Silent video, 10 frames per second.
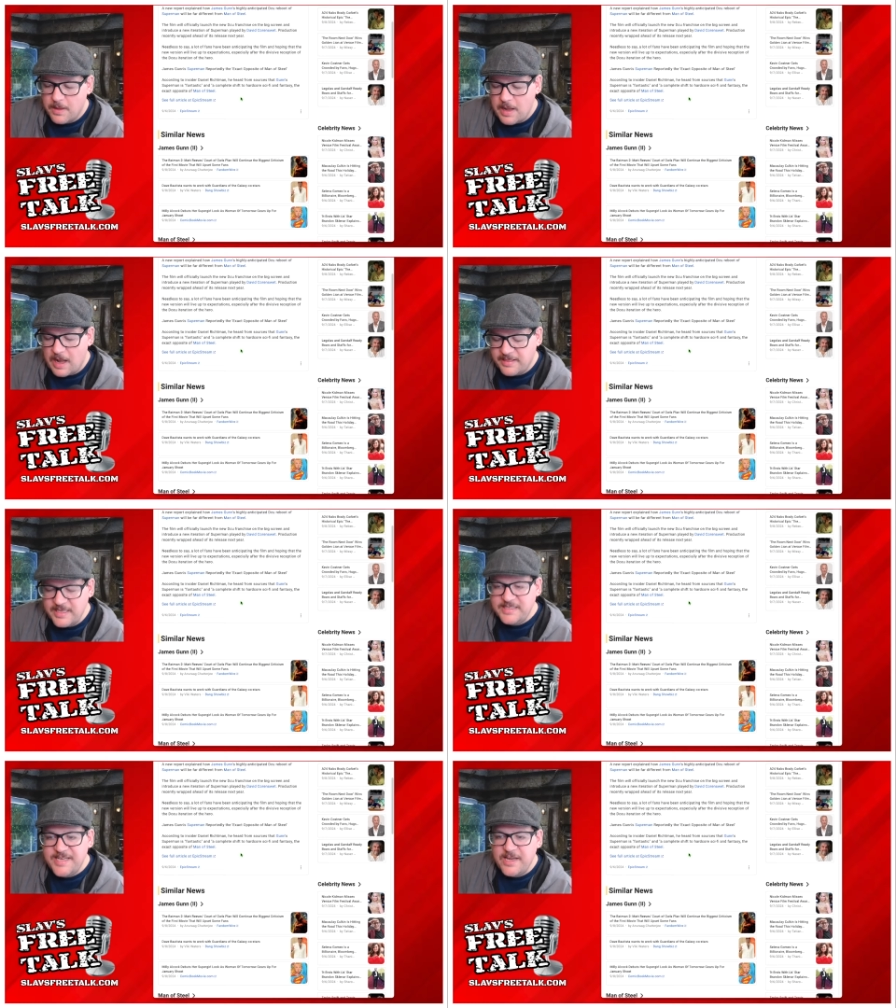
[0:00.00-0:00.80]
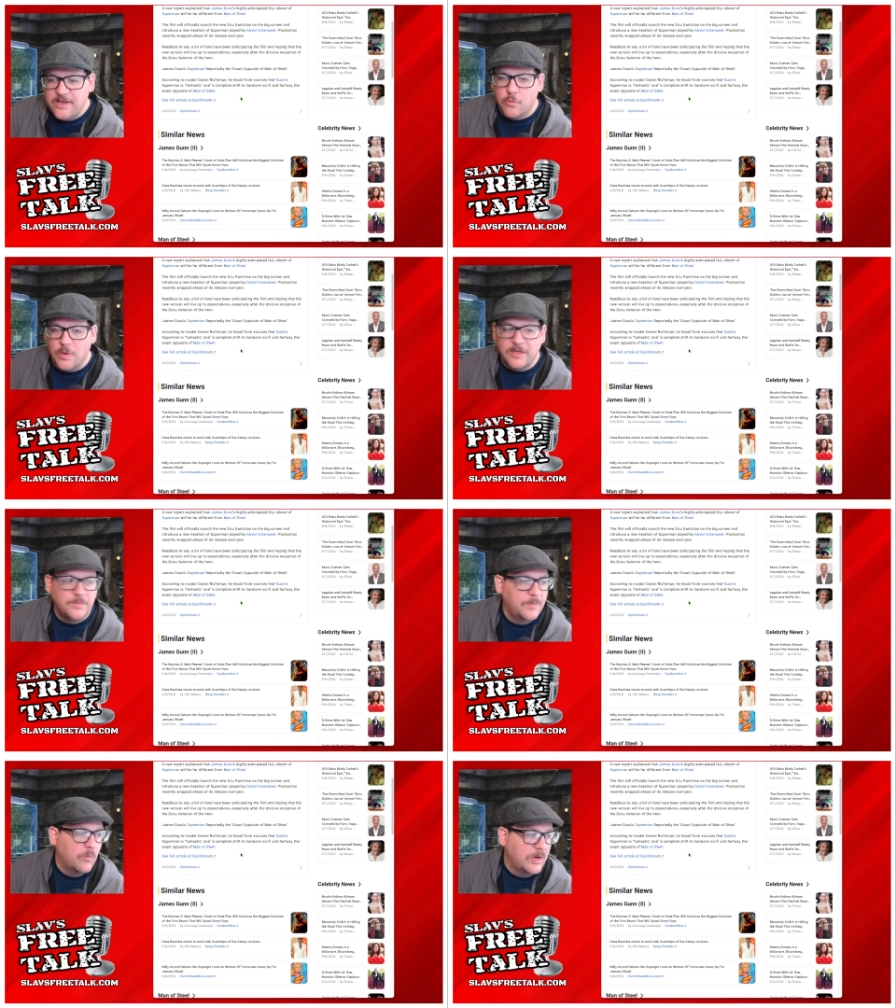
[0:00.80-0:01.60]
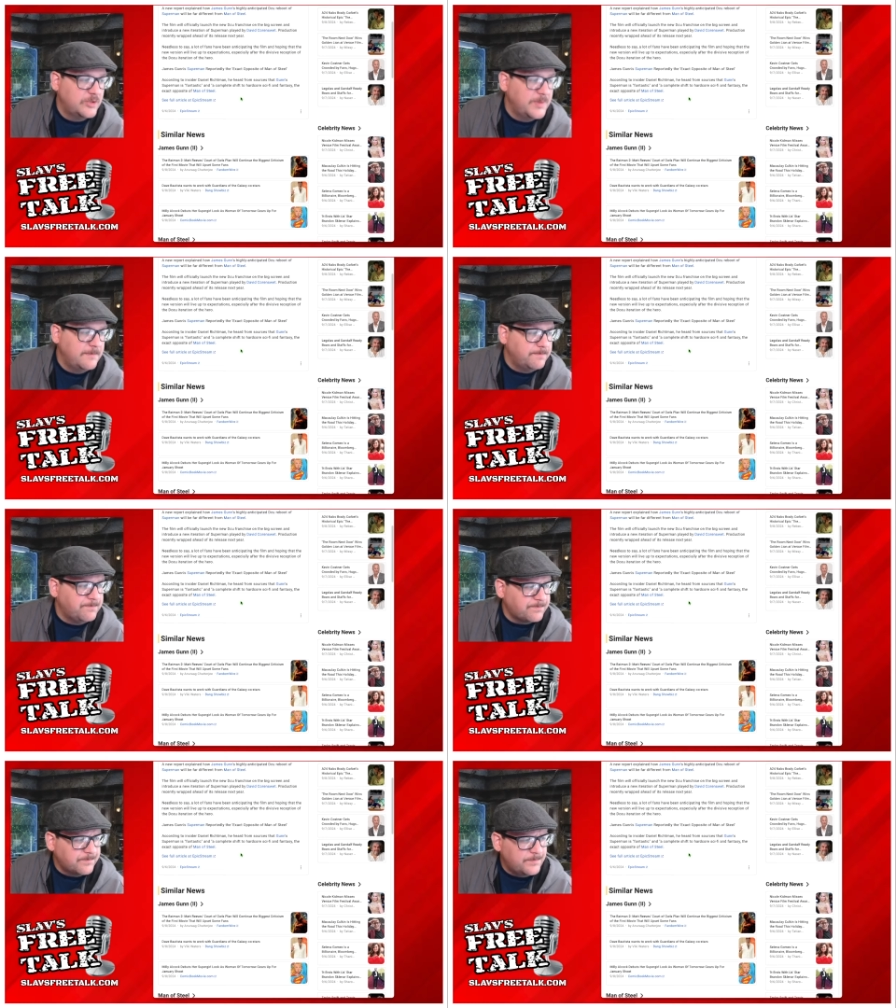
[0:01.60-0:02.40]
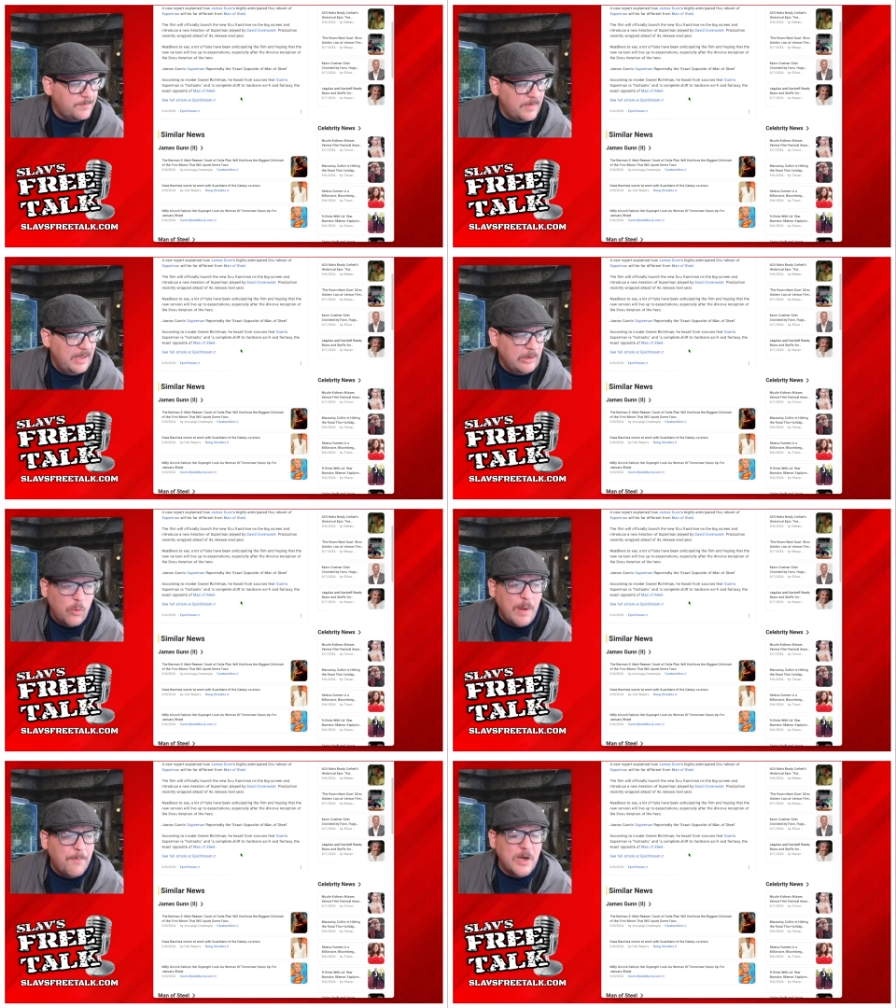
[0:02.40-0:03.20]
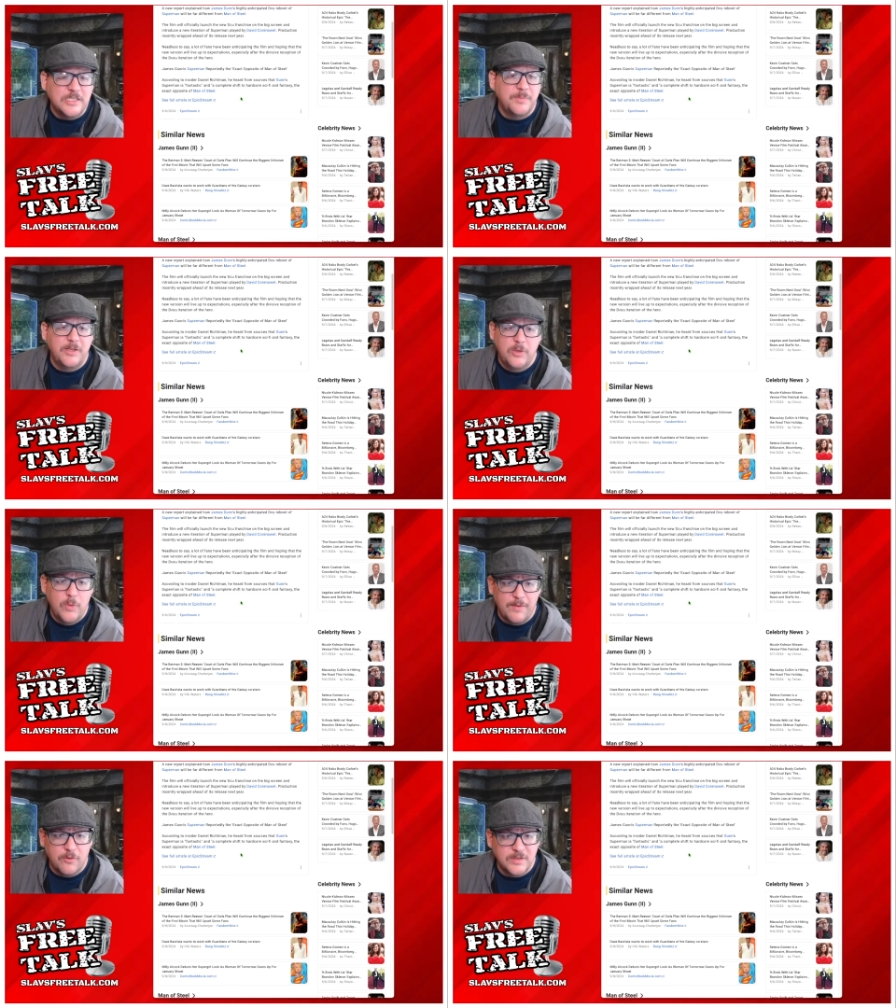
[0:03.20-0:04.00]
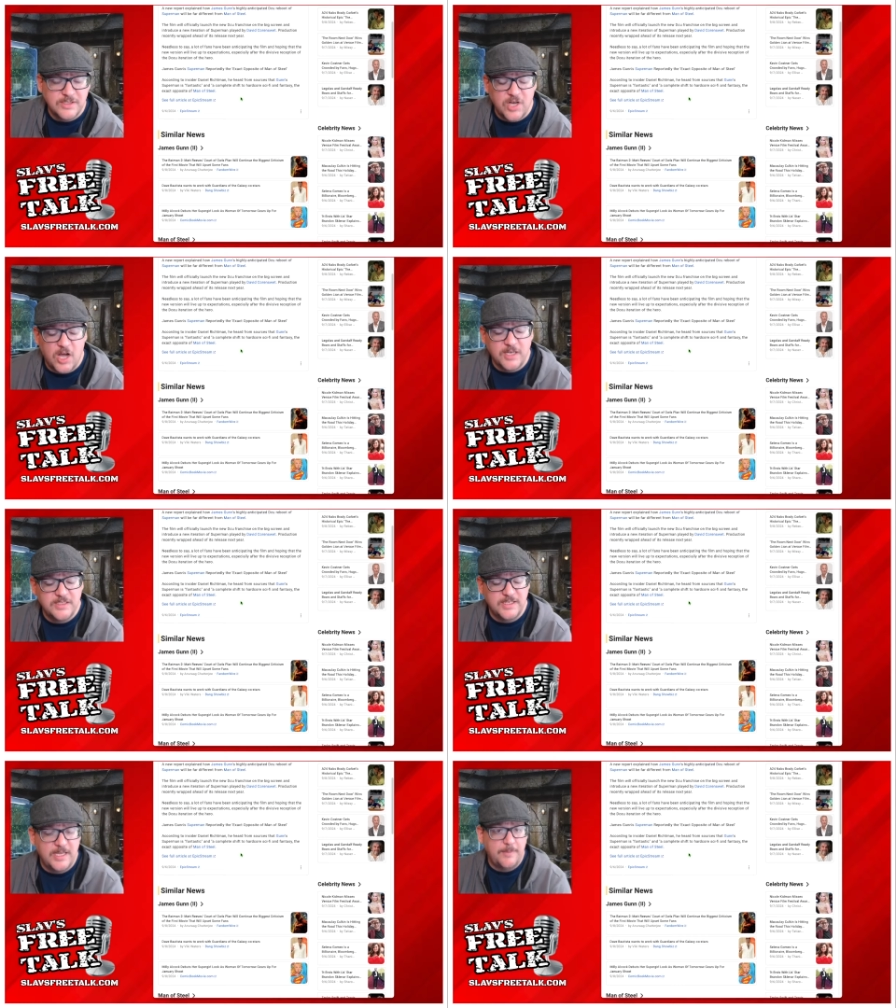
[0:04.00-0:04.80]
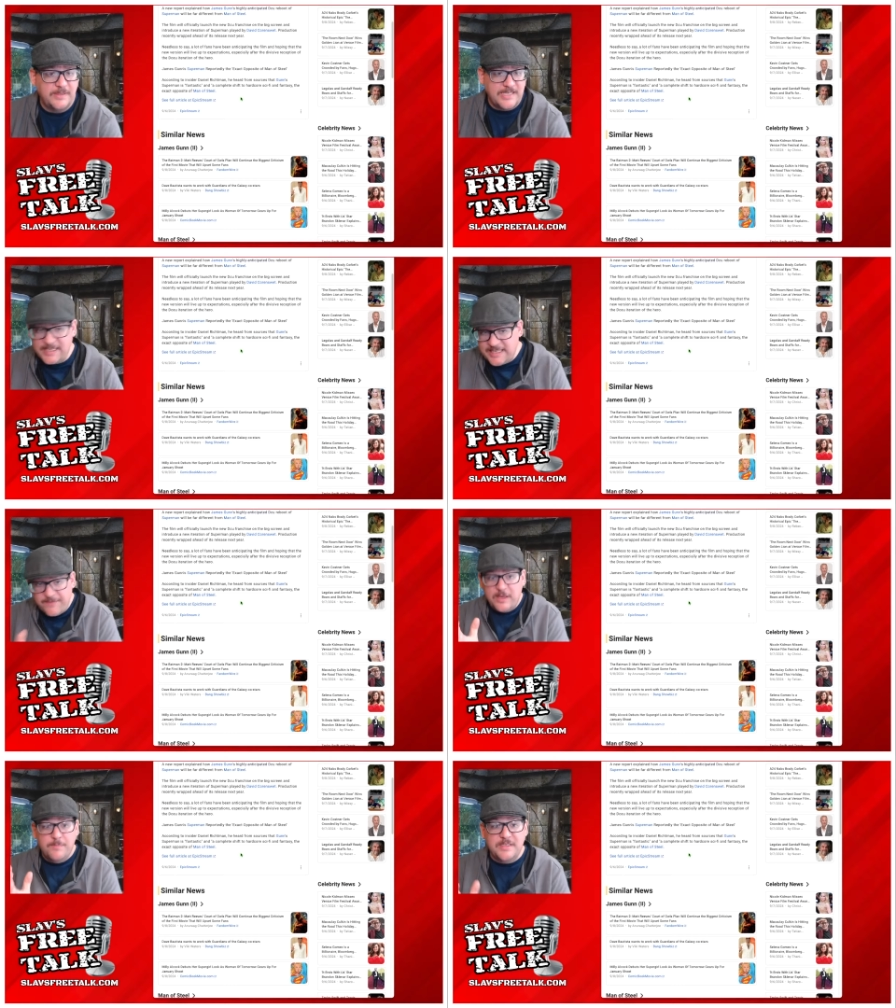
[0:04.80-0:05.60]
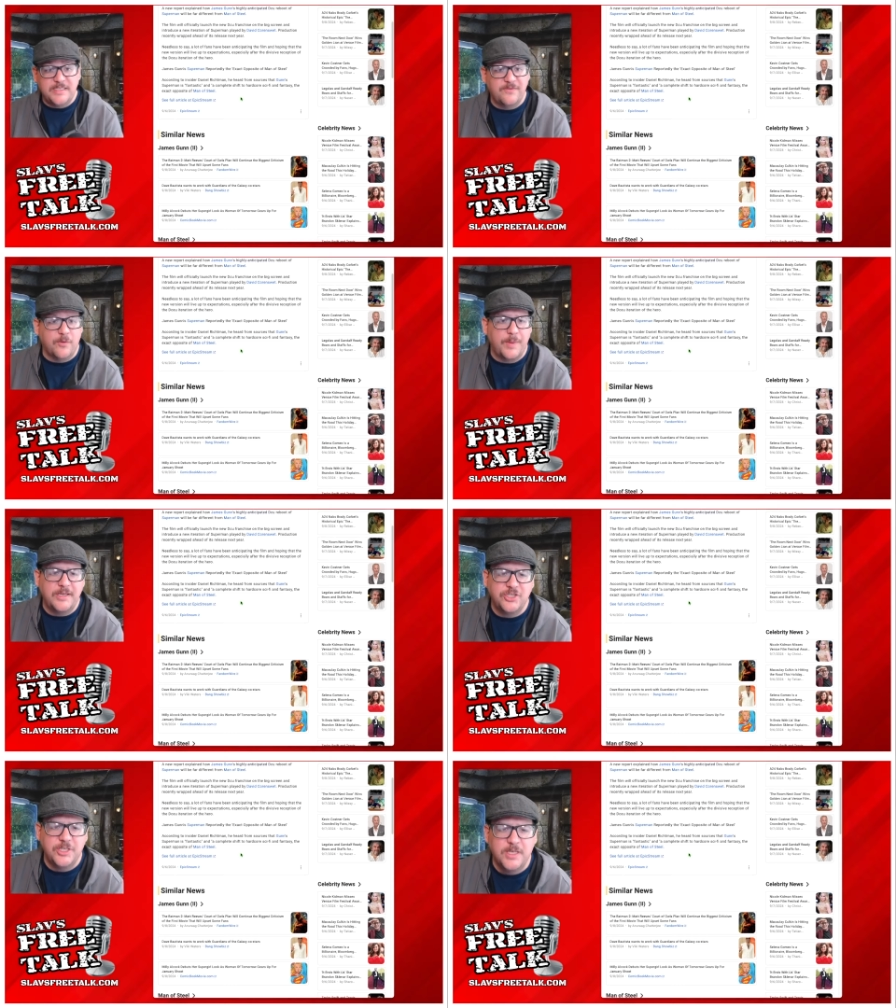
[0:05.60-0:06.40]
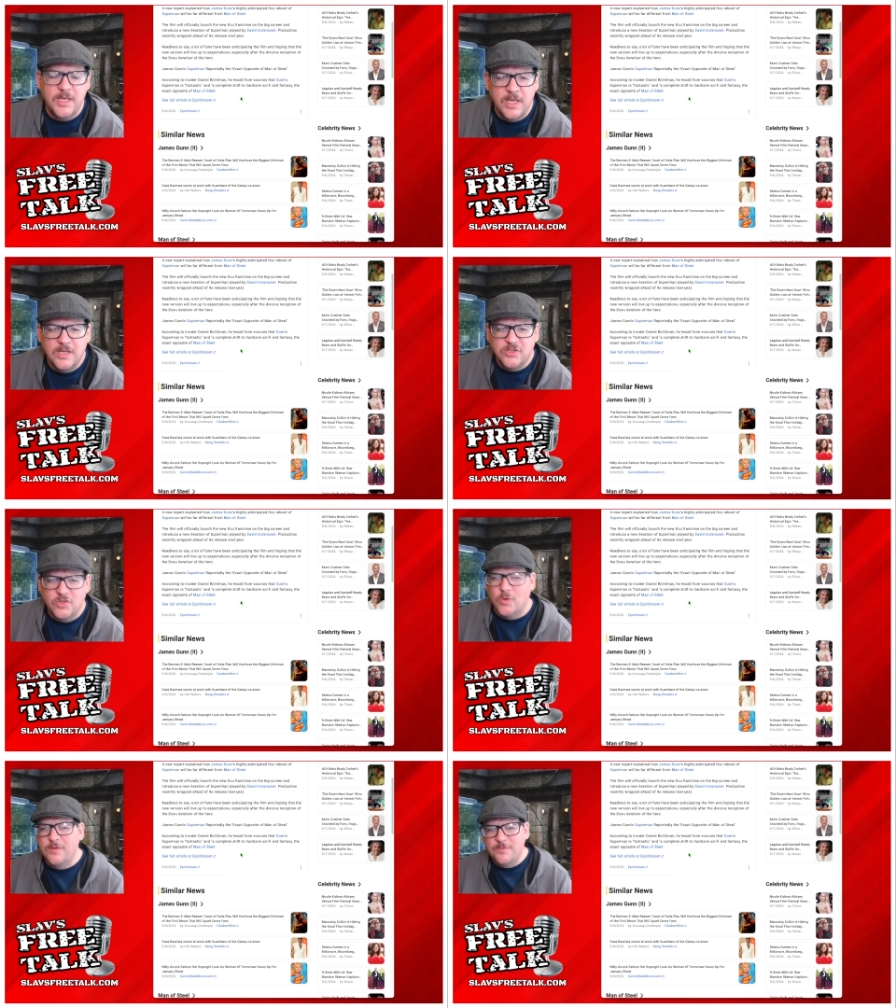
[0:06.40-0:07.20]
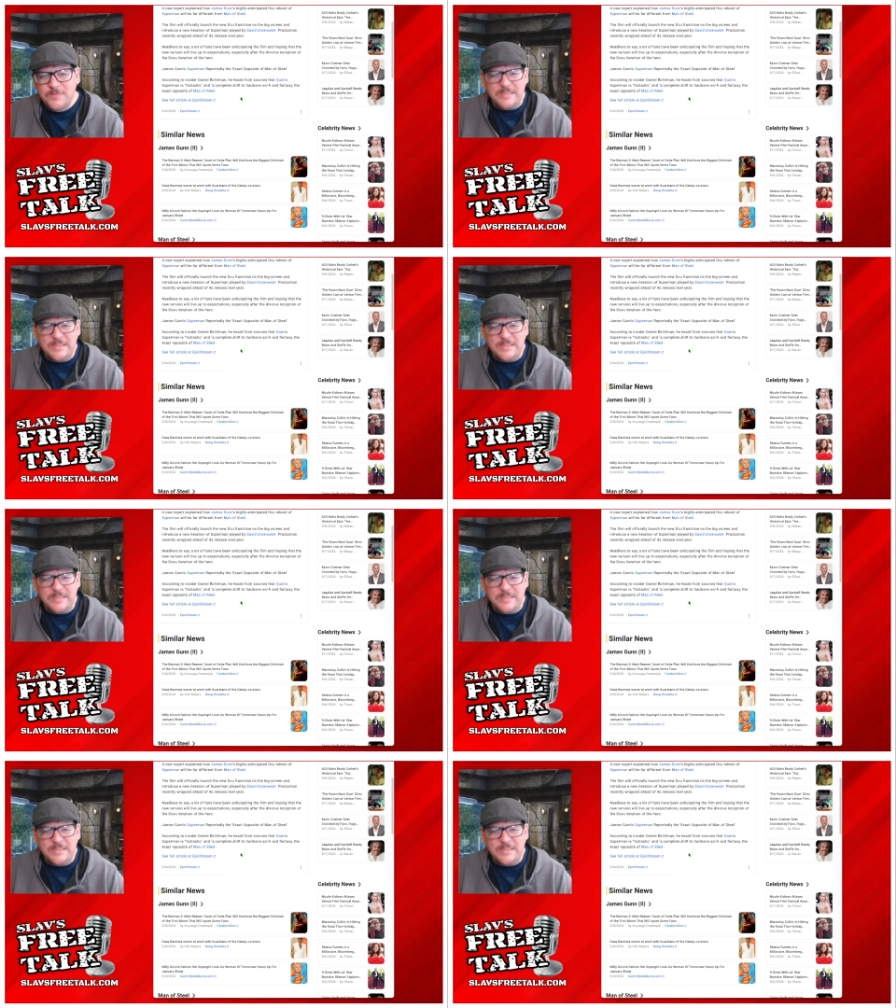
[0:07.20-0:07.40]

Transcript: I think Daniel Rick, Richmond and quite possibly whoever is talking to him and t- giving him this information sort of